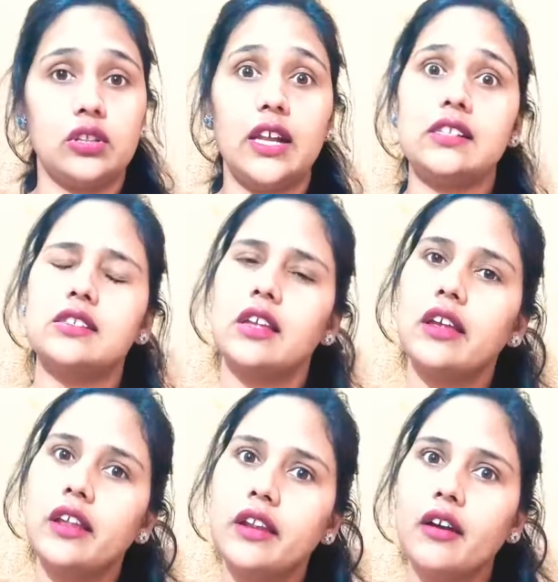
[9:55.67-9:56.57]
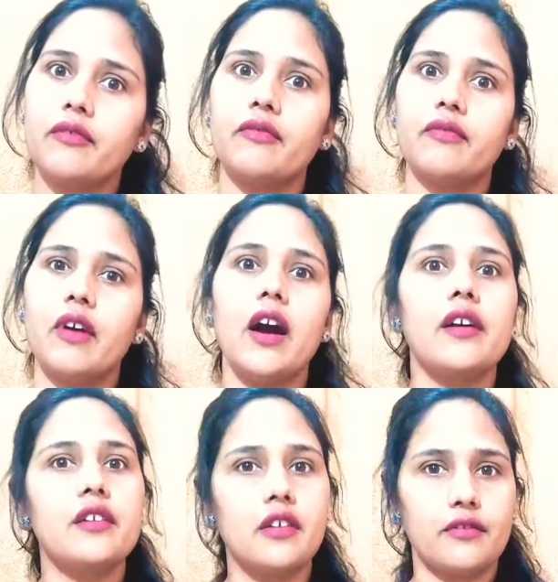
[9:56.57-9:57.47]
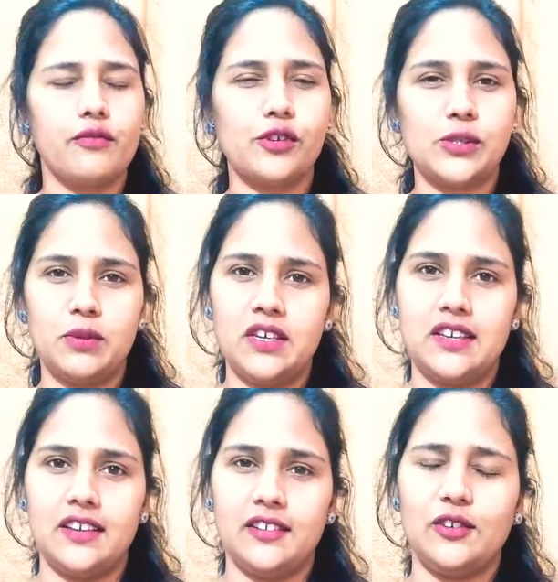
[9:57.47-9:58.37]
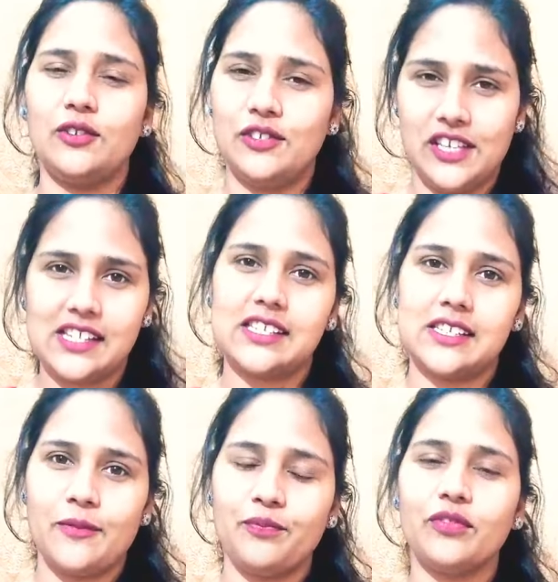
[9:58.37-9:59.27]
That's enough, far enough for speaking. Yes.